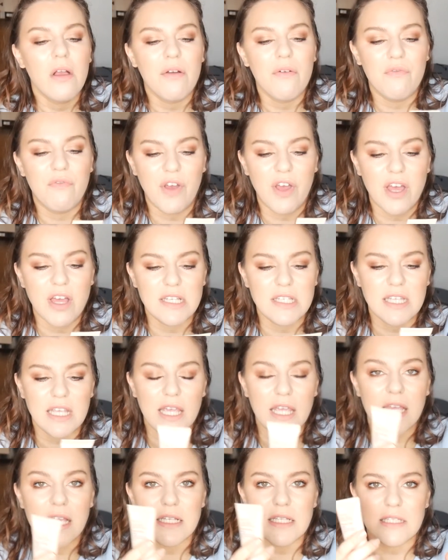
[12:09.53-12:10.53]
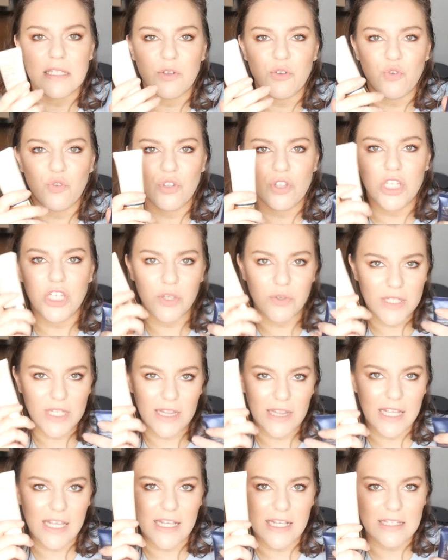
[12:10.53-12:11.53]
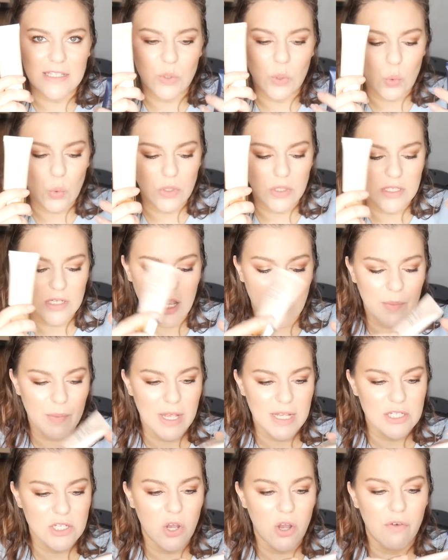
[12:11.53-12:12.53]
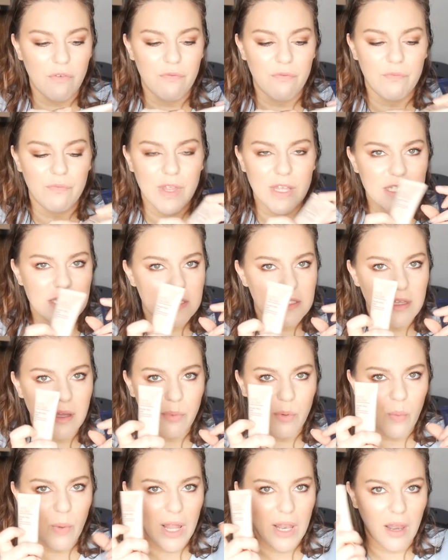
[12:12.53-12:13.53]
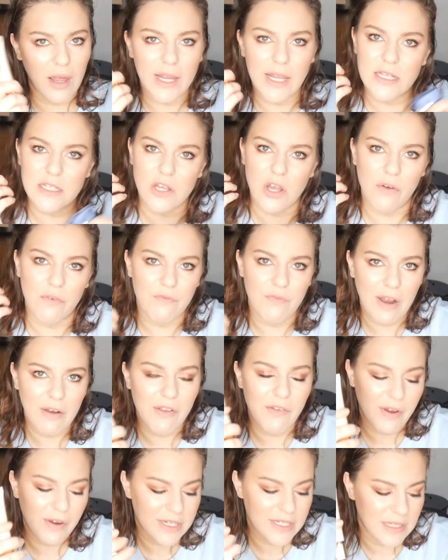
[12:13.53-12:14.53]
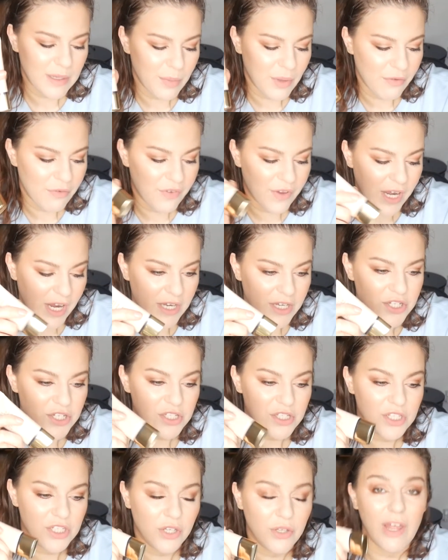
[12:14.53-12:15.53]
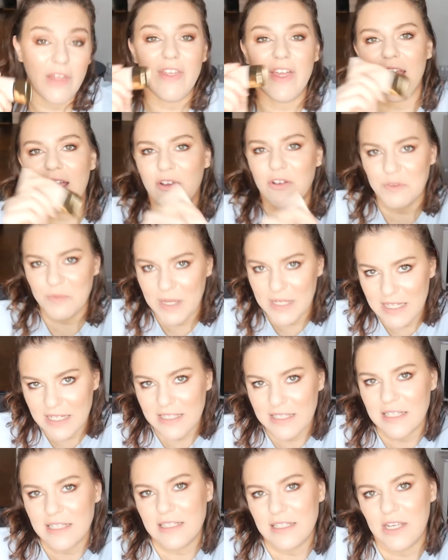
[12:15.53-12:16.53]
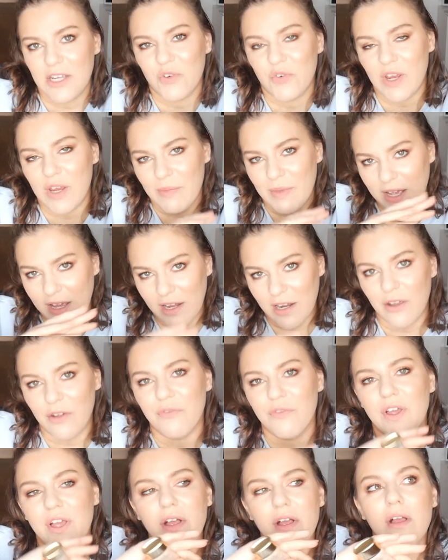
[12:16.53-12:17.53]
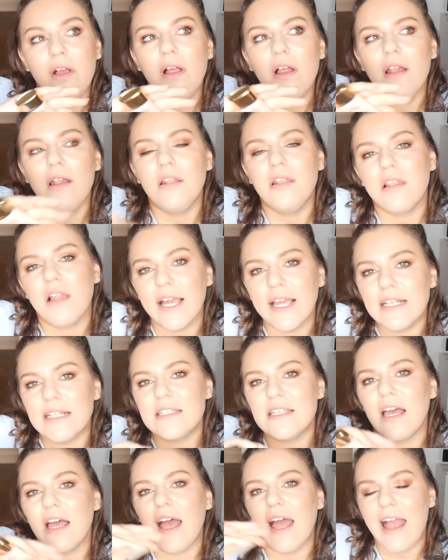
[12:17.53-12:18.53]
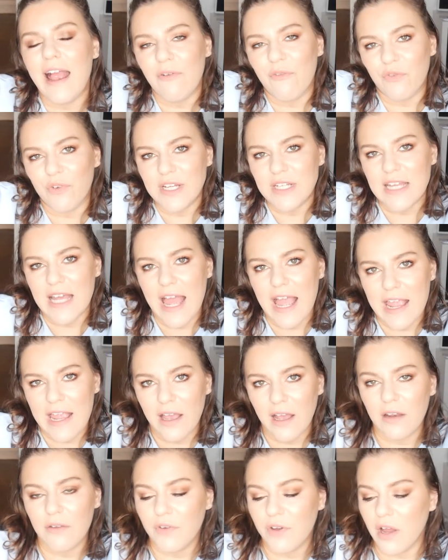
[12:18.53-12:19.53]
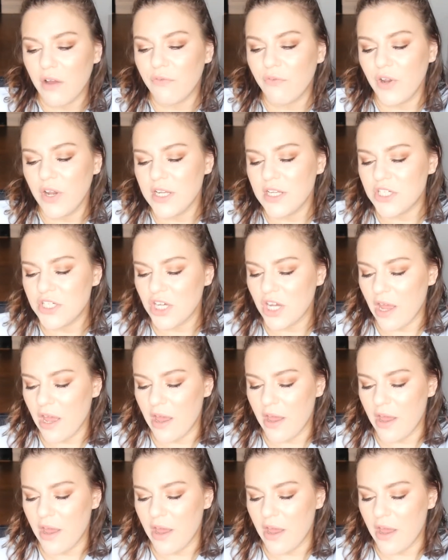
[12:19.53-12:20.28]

versus using these all the time. It's got this Double Wear Light, it's got a very similar finish to like the It Cosmetics CC Cream, that kind of lighter everyday kind of coverage.